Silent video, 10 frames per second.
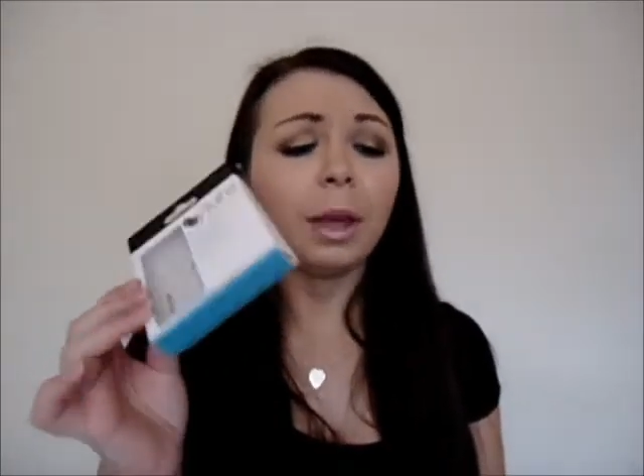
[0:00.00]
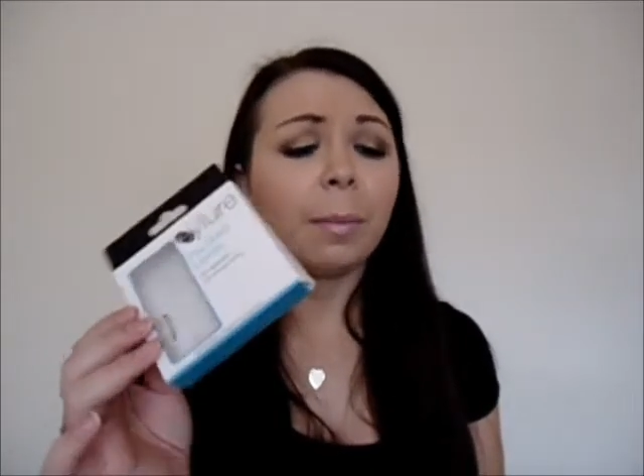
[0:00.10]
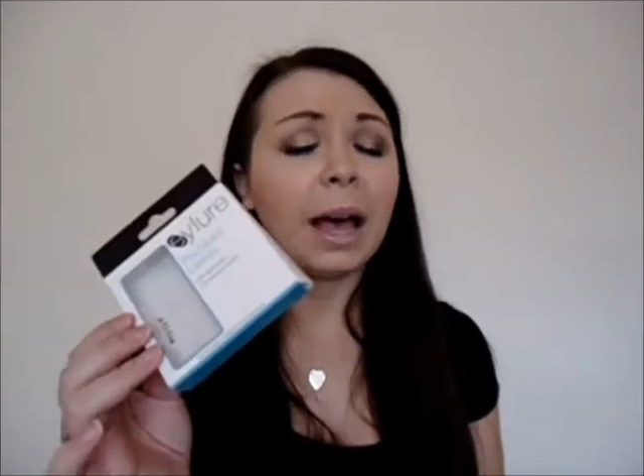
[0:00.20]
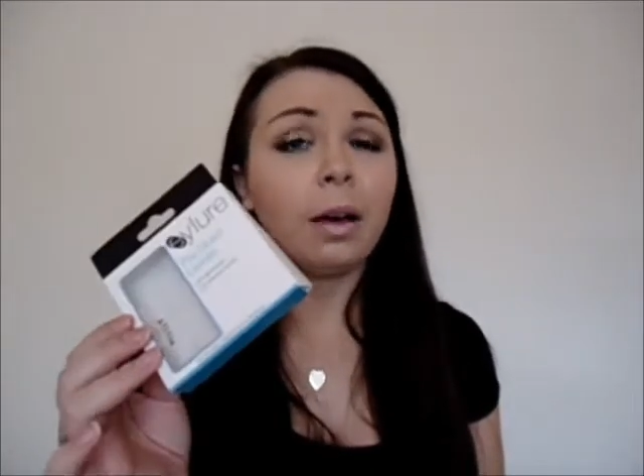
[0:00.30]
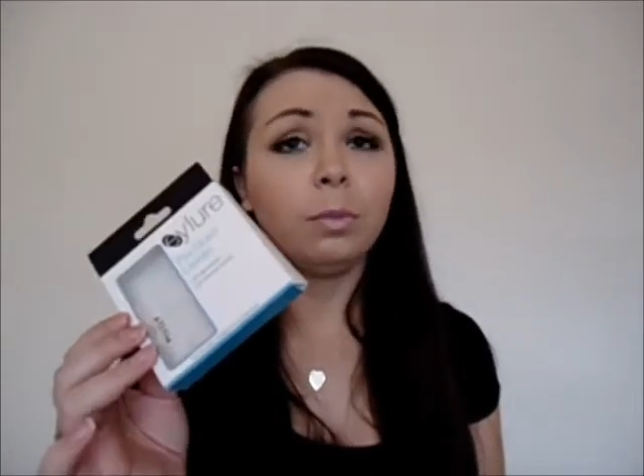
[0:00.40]

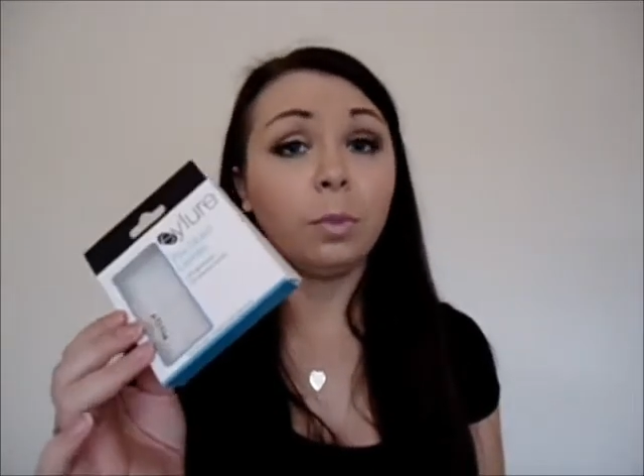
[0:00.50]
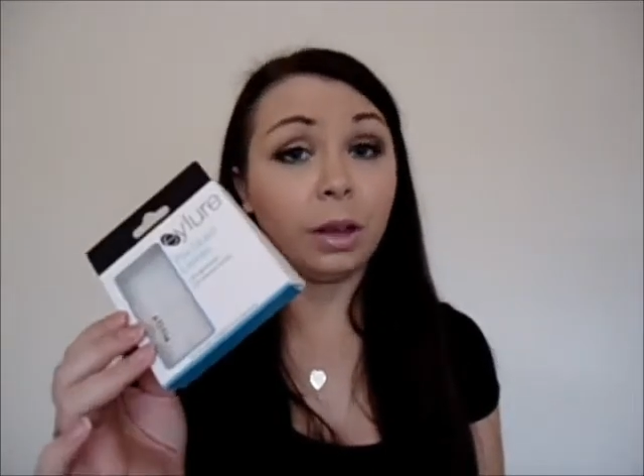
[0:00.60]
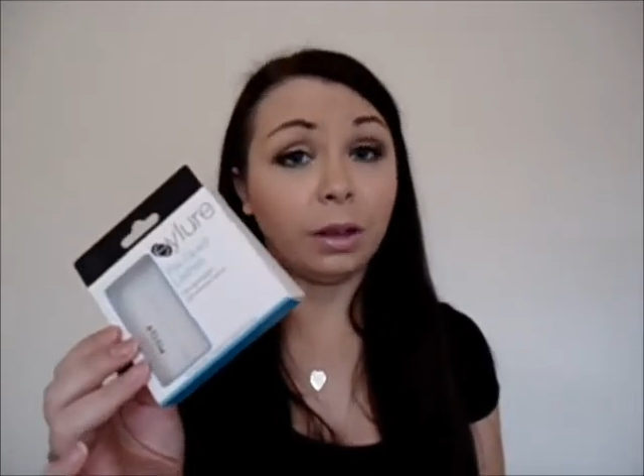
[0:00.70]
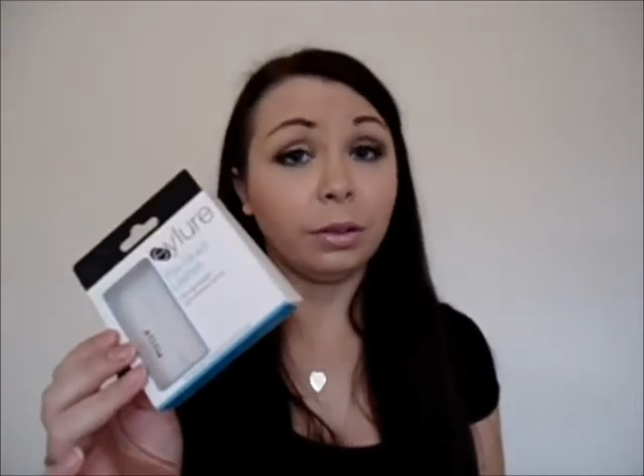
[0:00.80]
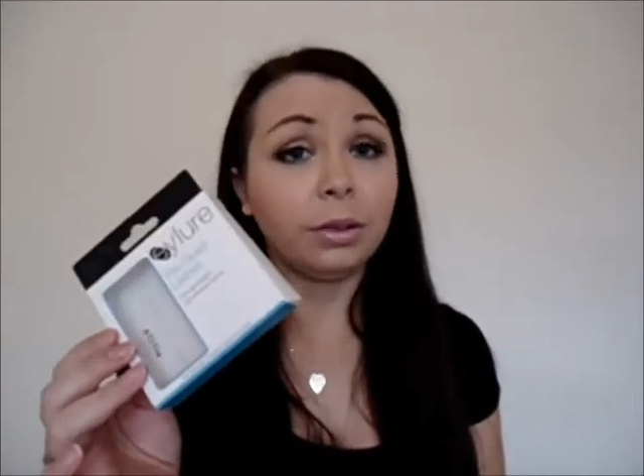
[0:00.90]
Pound
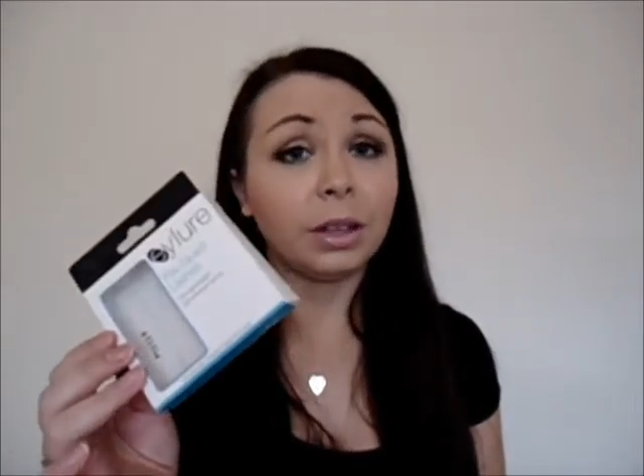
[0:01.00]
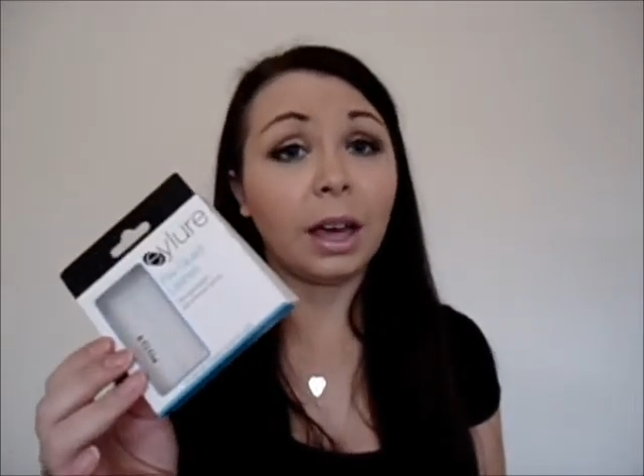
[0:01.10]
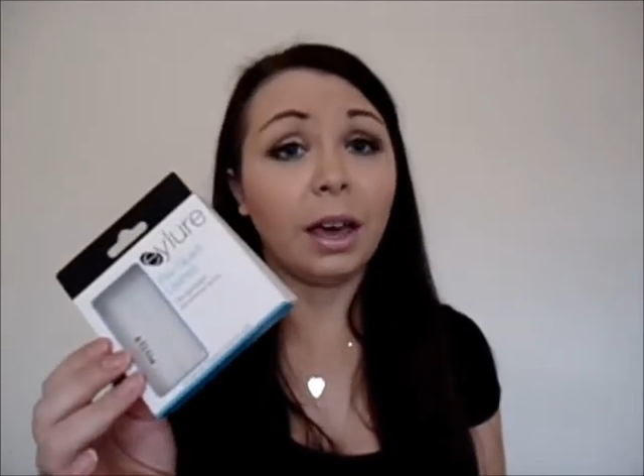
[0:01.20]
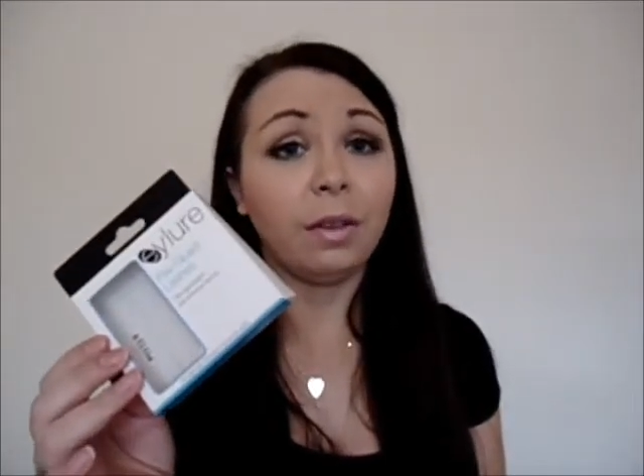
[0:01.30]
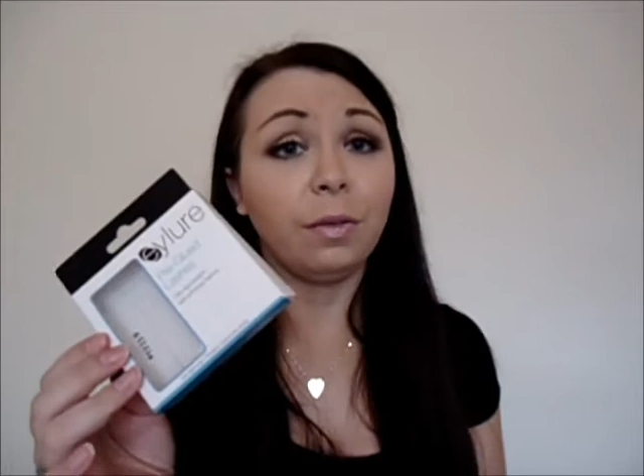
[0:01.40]
World
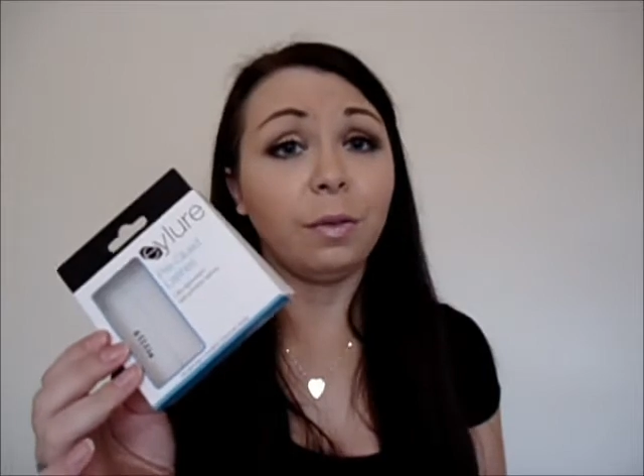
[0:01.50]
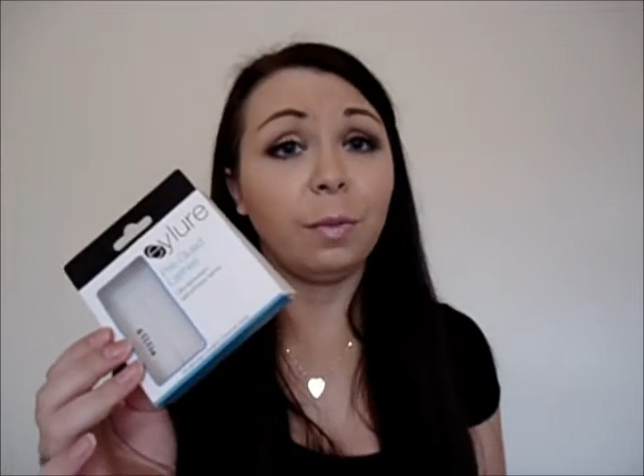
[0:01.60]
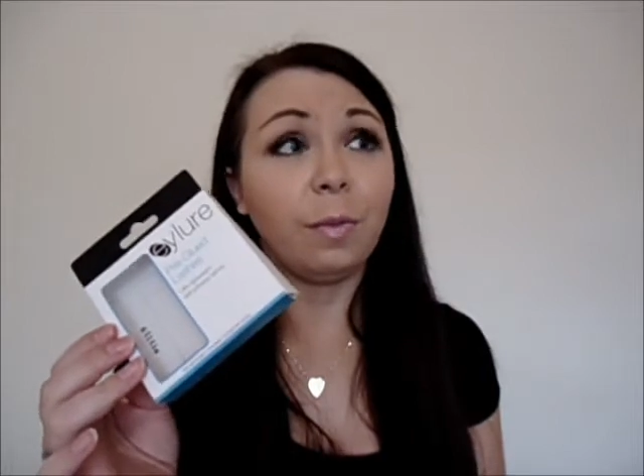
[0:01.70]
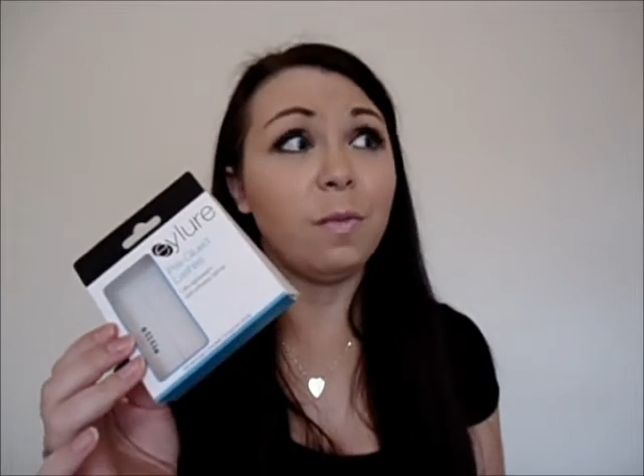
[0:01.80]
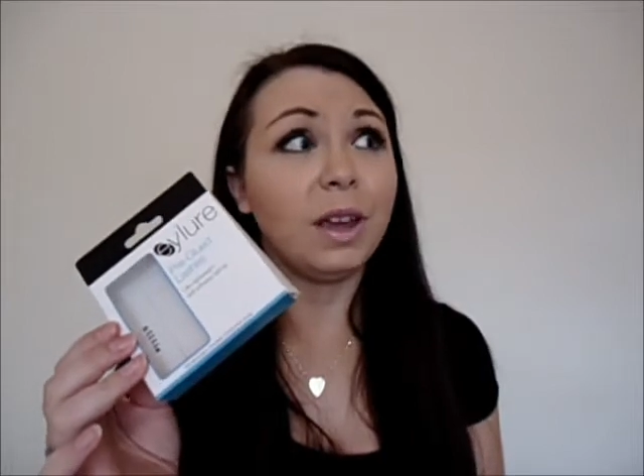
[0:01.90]
have
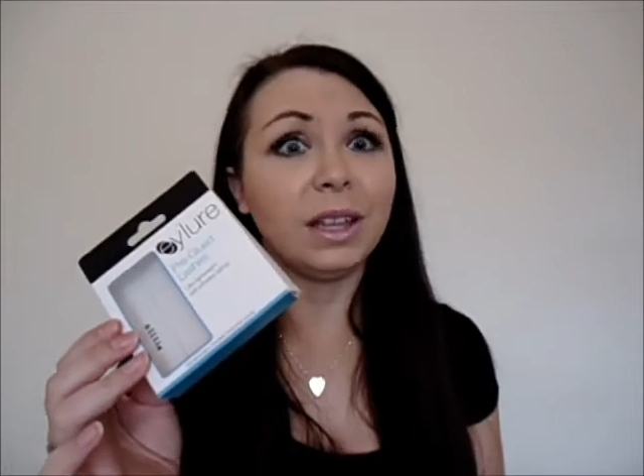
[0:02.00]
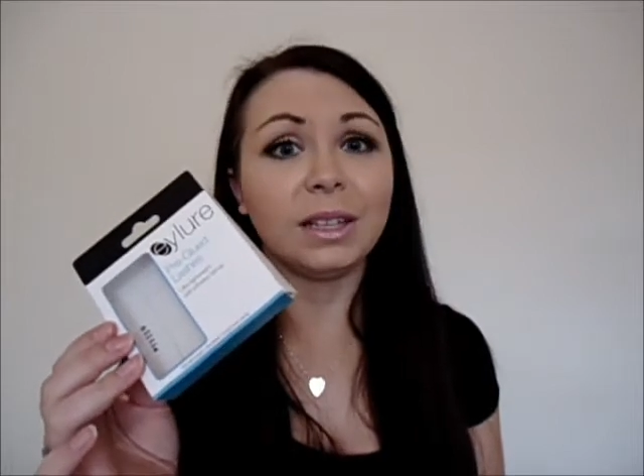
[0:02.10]
really